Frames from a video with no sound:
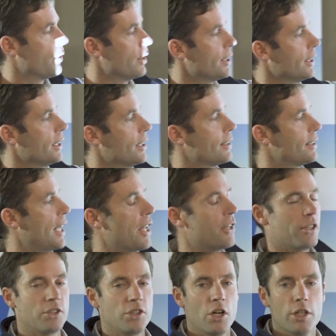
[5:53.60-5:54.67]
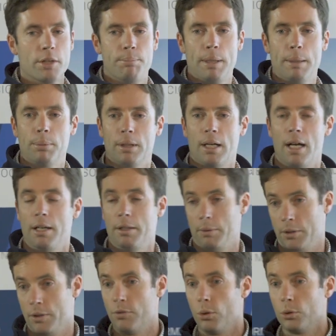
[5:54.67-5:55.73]
recently, they're starting to show that people are,
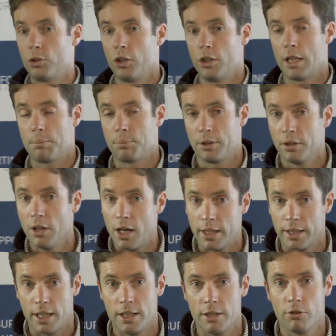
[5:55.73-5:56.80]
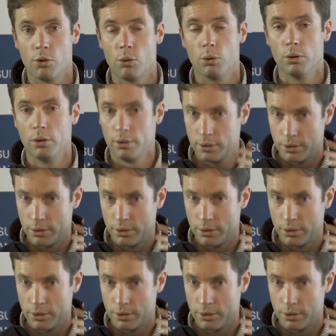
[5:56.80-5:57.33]
you've all turned up tonight and you're all